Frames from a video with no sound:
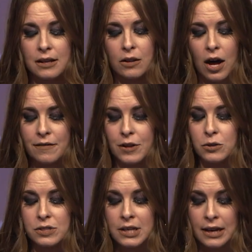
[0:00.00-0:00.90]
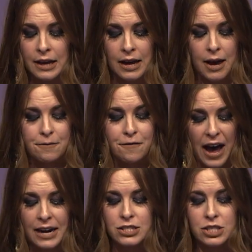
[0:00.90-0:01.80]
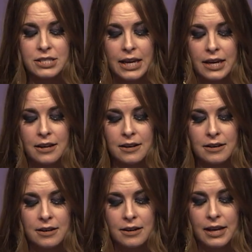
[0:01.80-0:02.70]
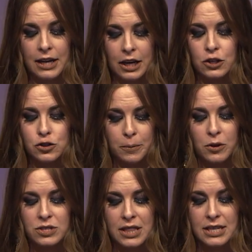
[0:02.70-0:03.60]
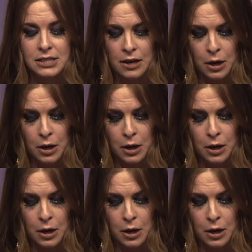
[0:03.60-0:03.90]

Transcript: A lot of those factors can contribute to this.